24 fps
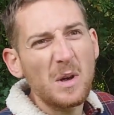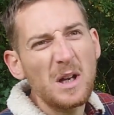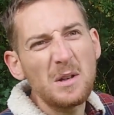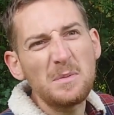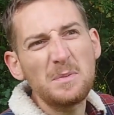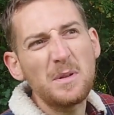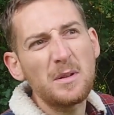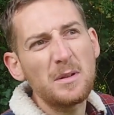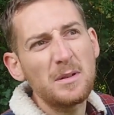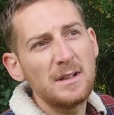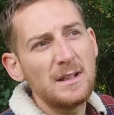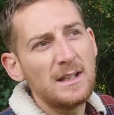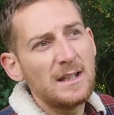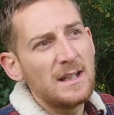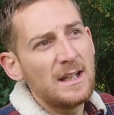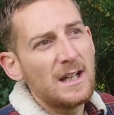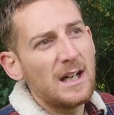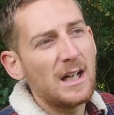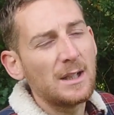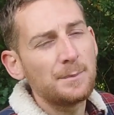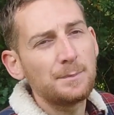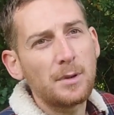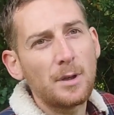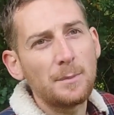know,
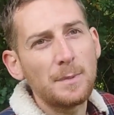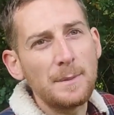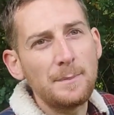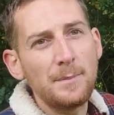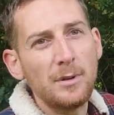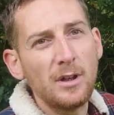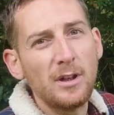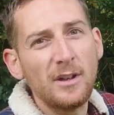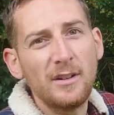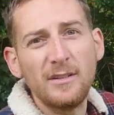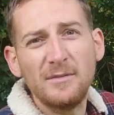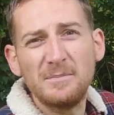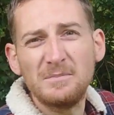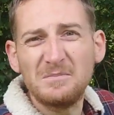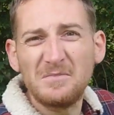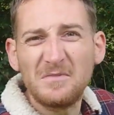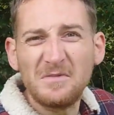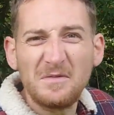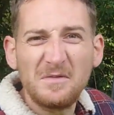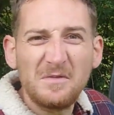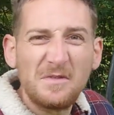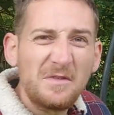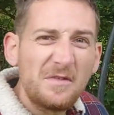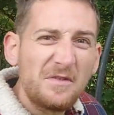I'd probably put
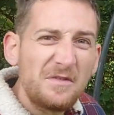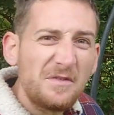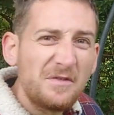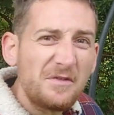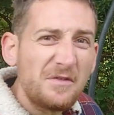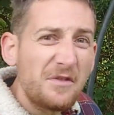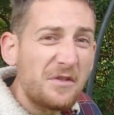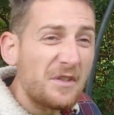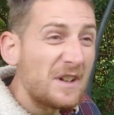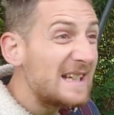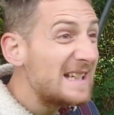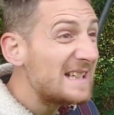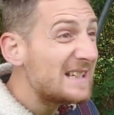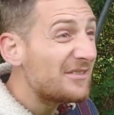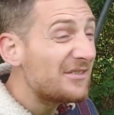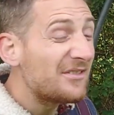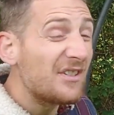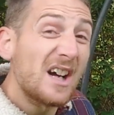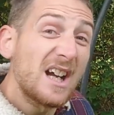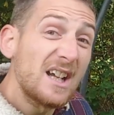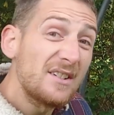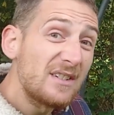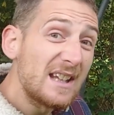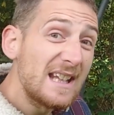3
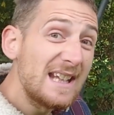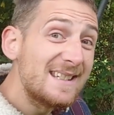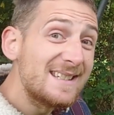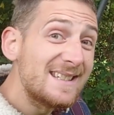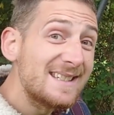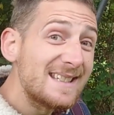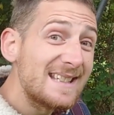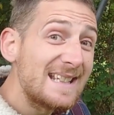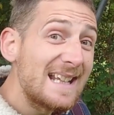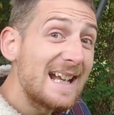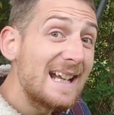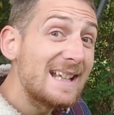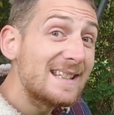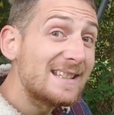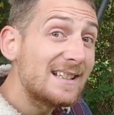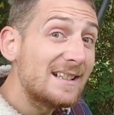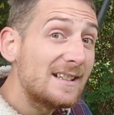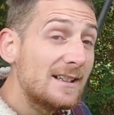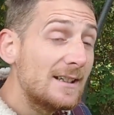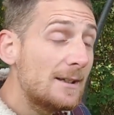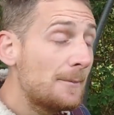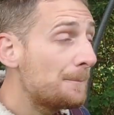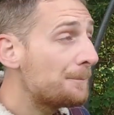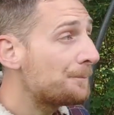to 5 litres in it
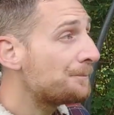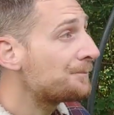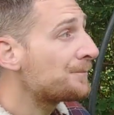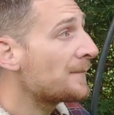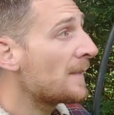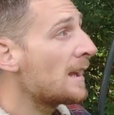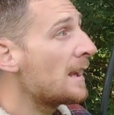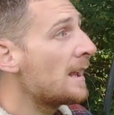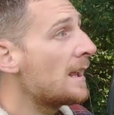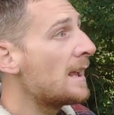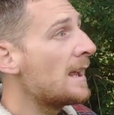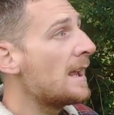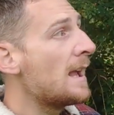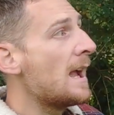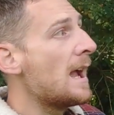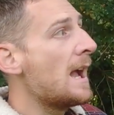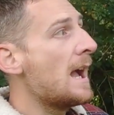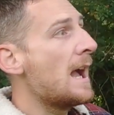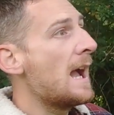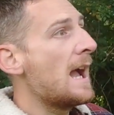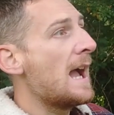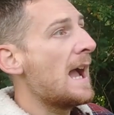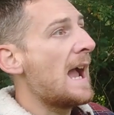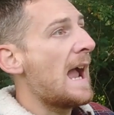at a time.
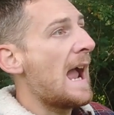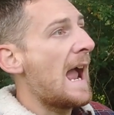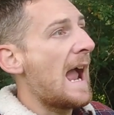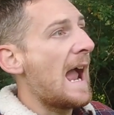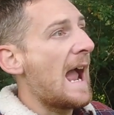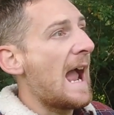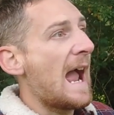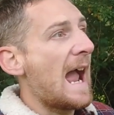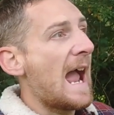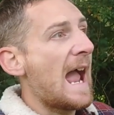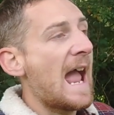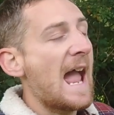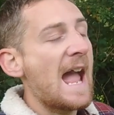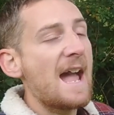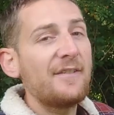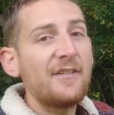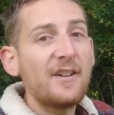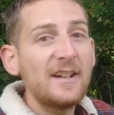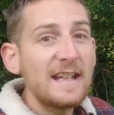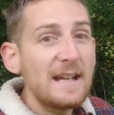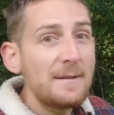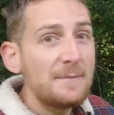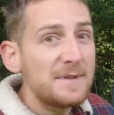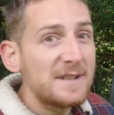
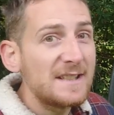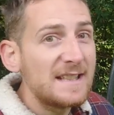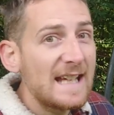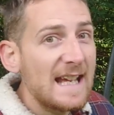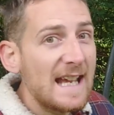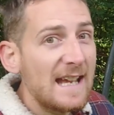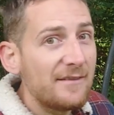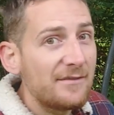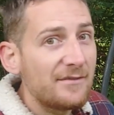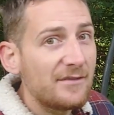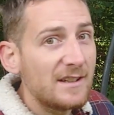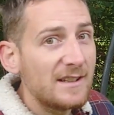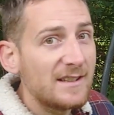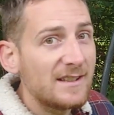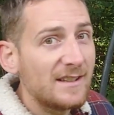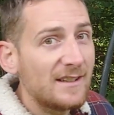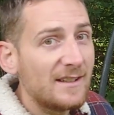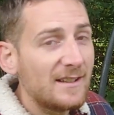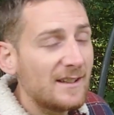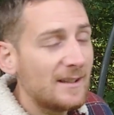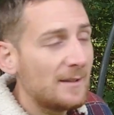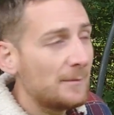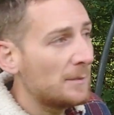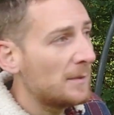Have I emptied it every
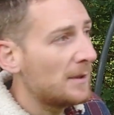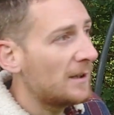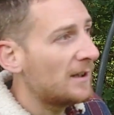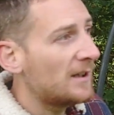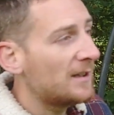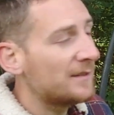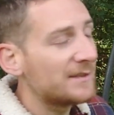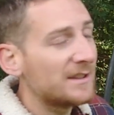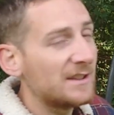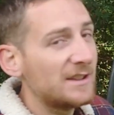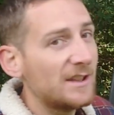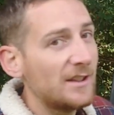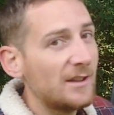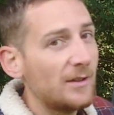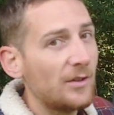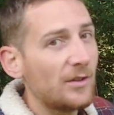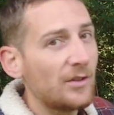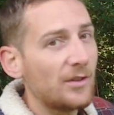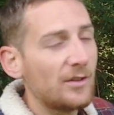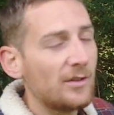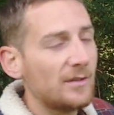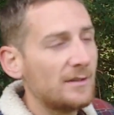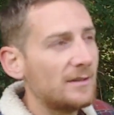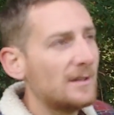time after
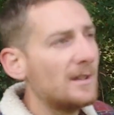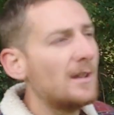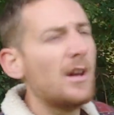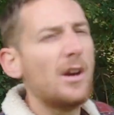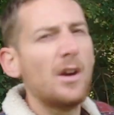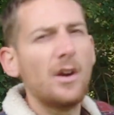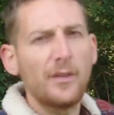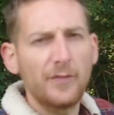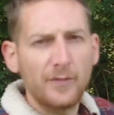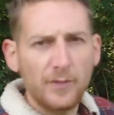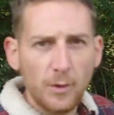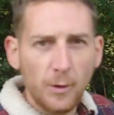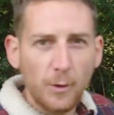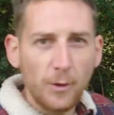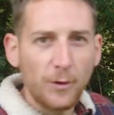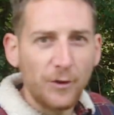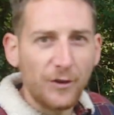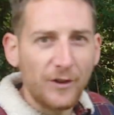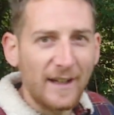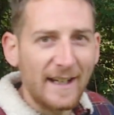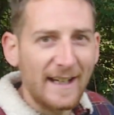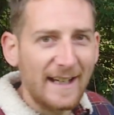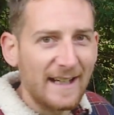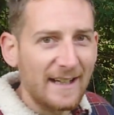use? Of
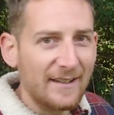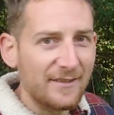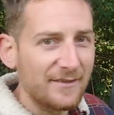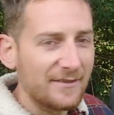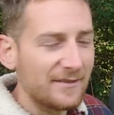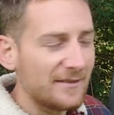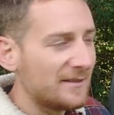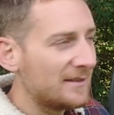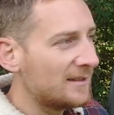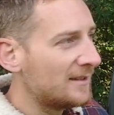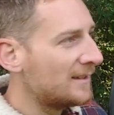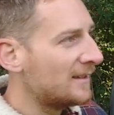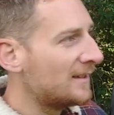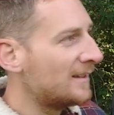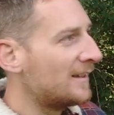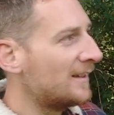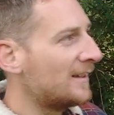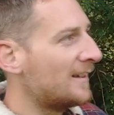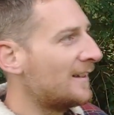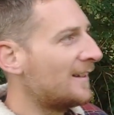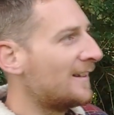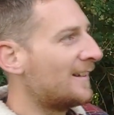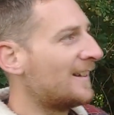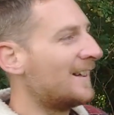course I have.
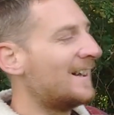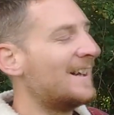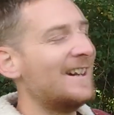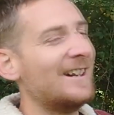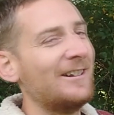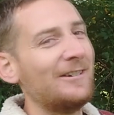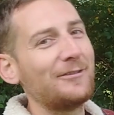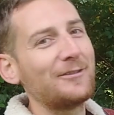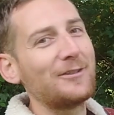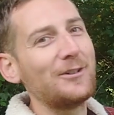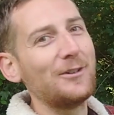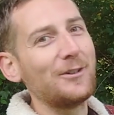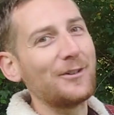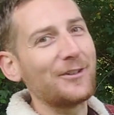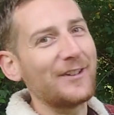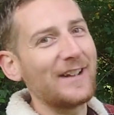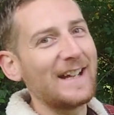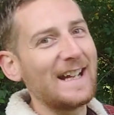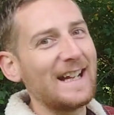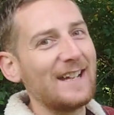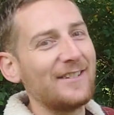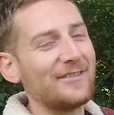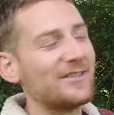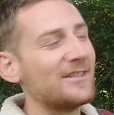Of
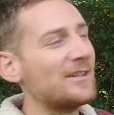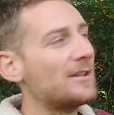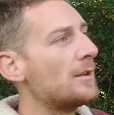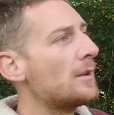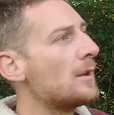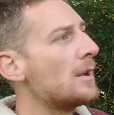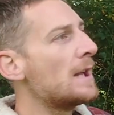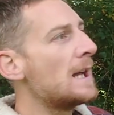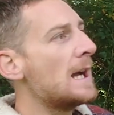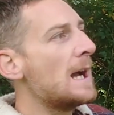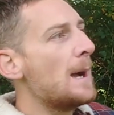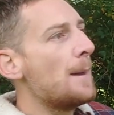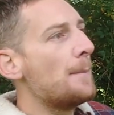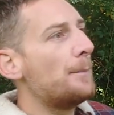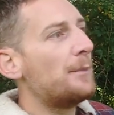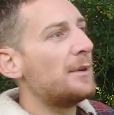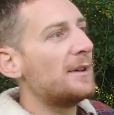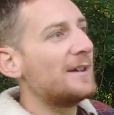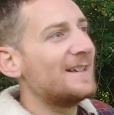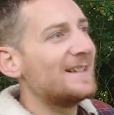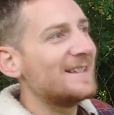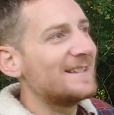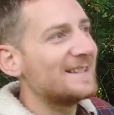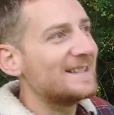course I have.
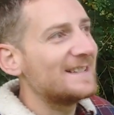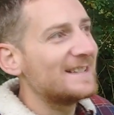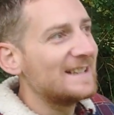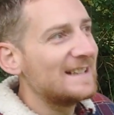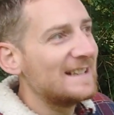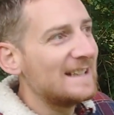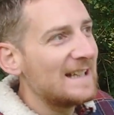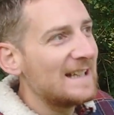But